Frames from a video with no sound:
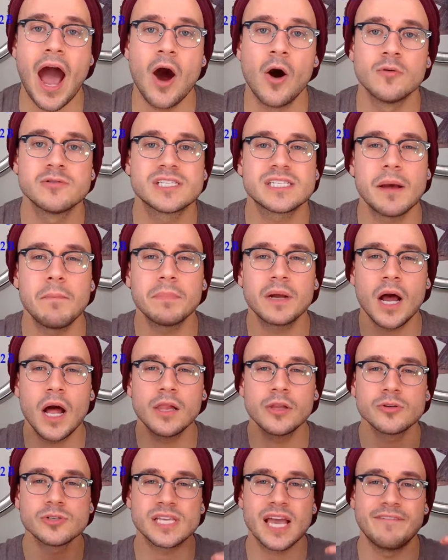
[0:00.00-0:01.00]
How some
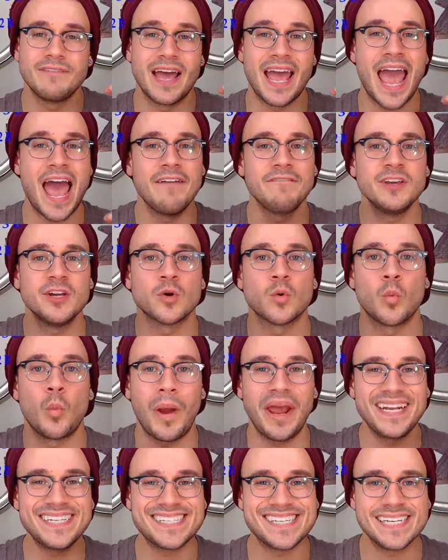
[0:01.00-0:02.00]
colors have a heavier
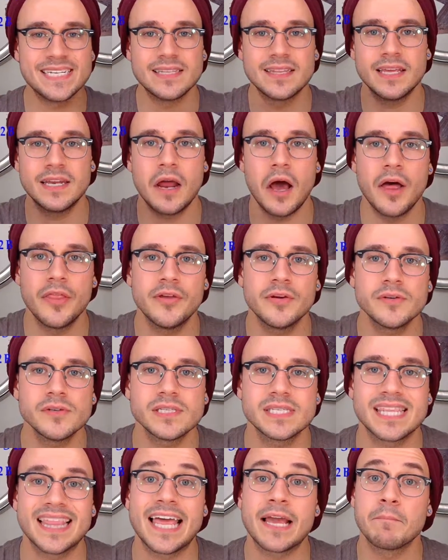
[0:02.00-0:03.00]
weight than
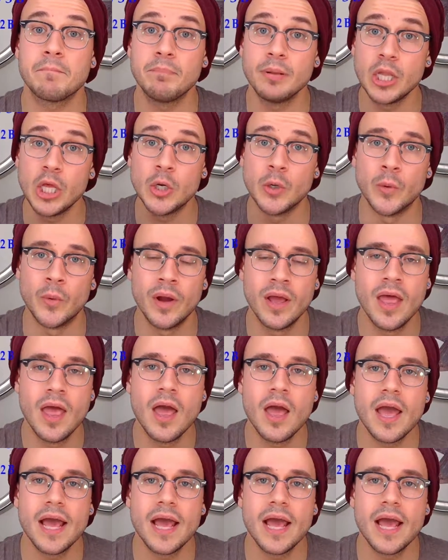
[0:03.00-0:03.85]
others, like blue.